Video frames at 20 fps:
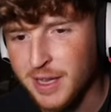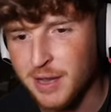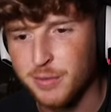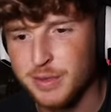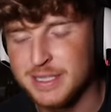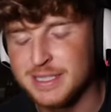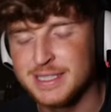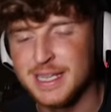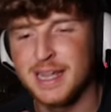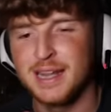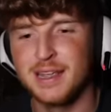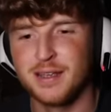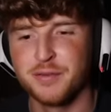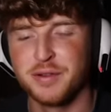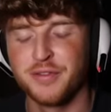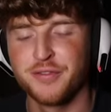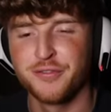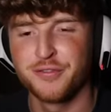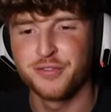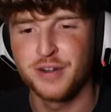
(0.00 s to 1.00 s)
Okay, we did it.
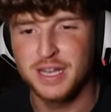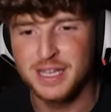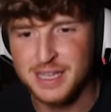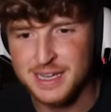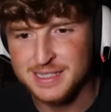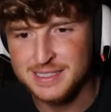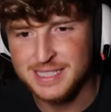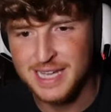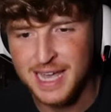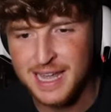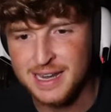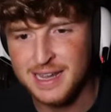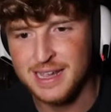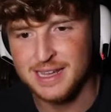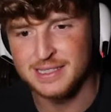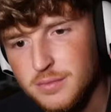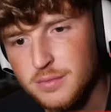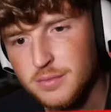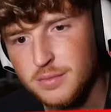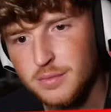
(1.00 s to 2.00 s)
We freaking did
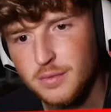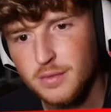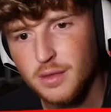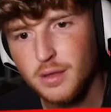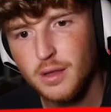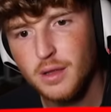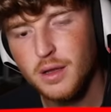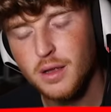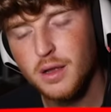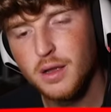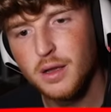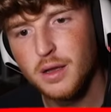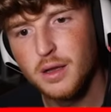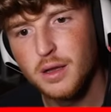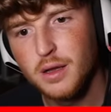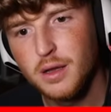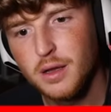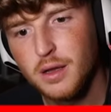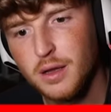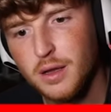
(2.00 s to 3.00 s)

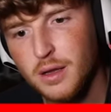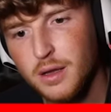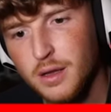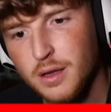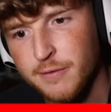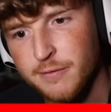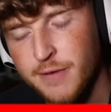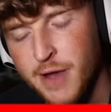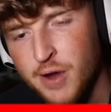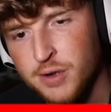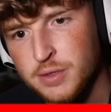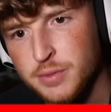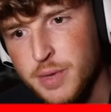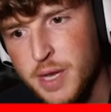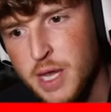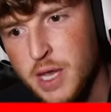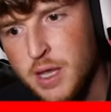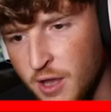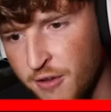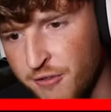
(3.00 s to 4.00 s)
it. They found
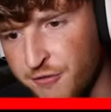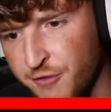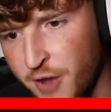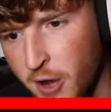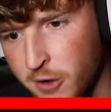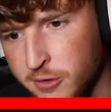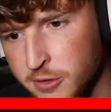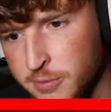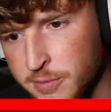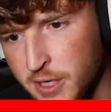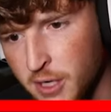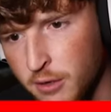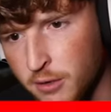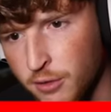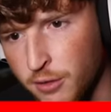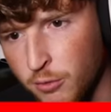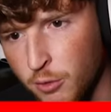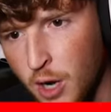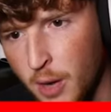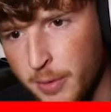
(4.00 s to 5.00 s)
me. They found me under
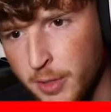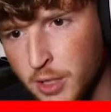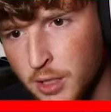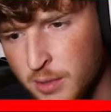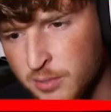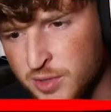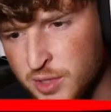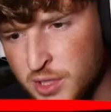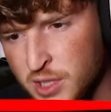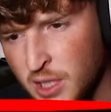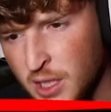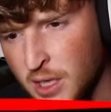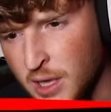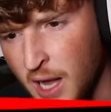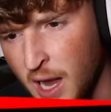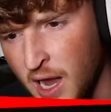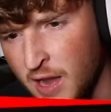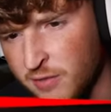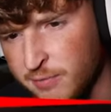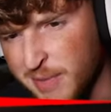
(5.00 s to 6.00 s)
the rubble. I'm still
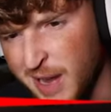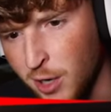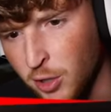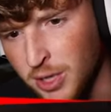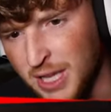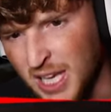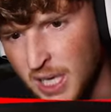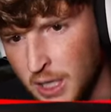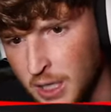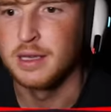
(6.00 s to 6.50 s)
alive, barely.